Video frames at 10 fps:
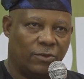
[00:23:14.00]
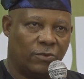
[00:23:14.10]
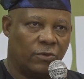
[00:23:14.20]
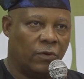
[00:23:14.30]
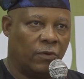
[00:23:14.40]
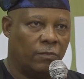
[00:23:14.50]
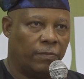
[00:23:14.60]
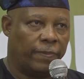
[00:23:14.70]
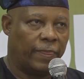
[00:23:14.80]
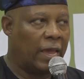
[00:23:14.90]
So
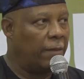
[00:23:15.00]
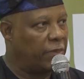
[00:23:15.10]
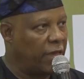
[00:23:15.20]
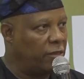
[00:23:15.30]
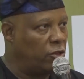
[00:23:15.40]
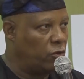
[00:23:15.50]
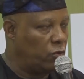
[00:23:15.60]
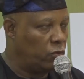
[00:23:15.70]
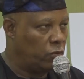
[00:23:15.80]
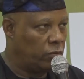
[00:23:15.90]
I'm charging
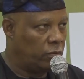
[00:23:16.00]
you,